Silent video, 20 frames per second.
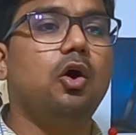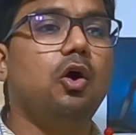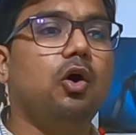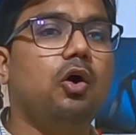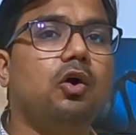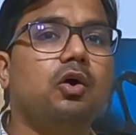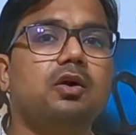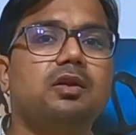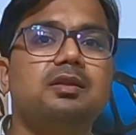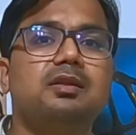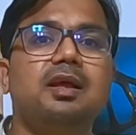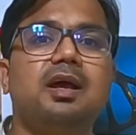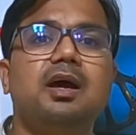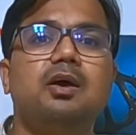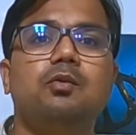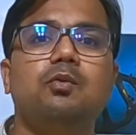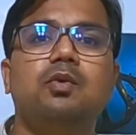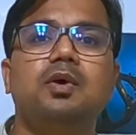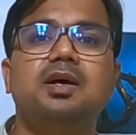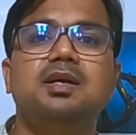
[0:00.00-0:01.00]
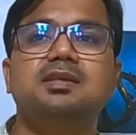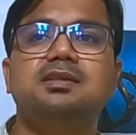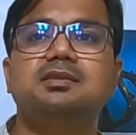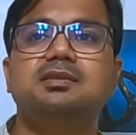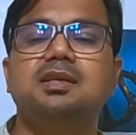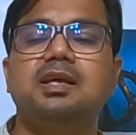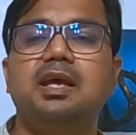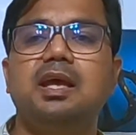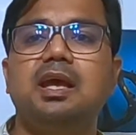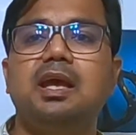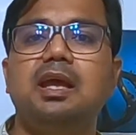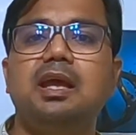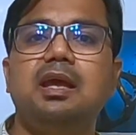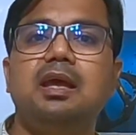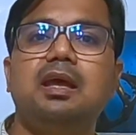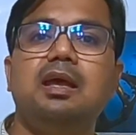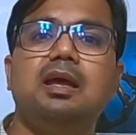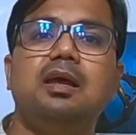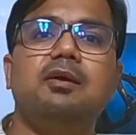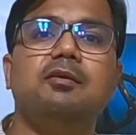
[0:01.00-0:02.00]
or there was
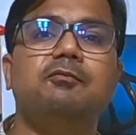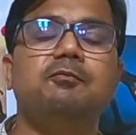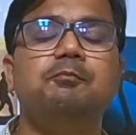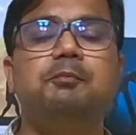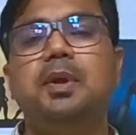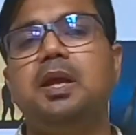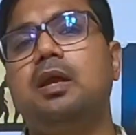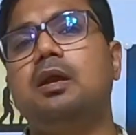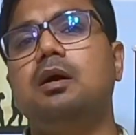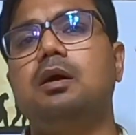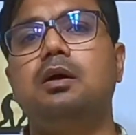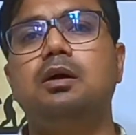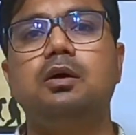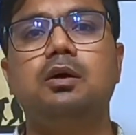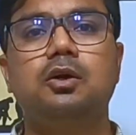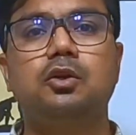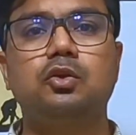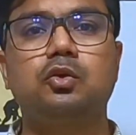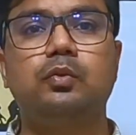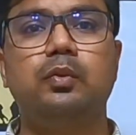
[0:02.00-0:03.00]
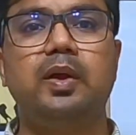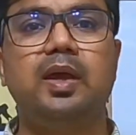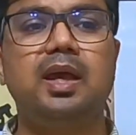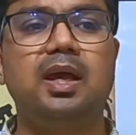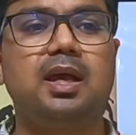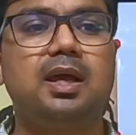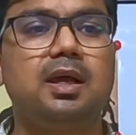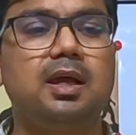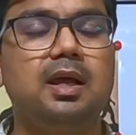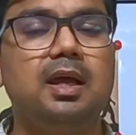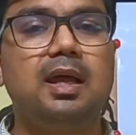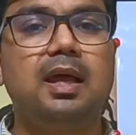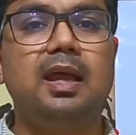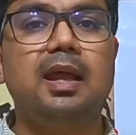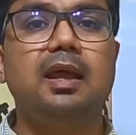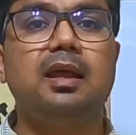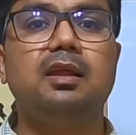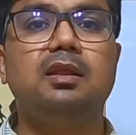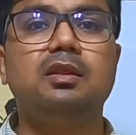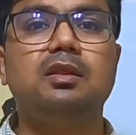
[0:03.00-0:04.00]
a big earthquake
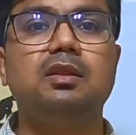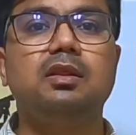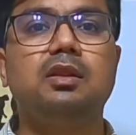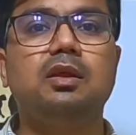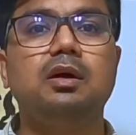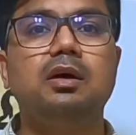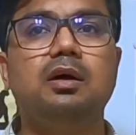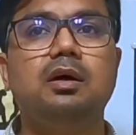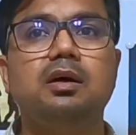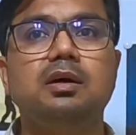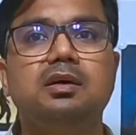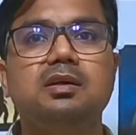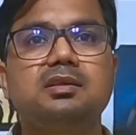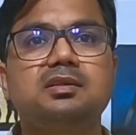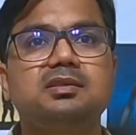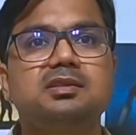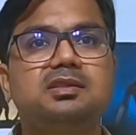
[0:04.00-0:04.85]
and the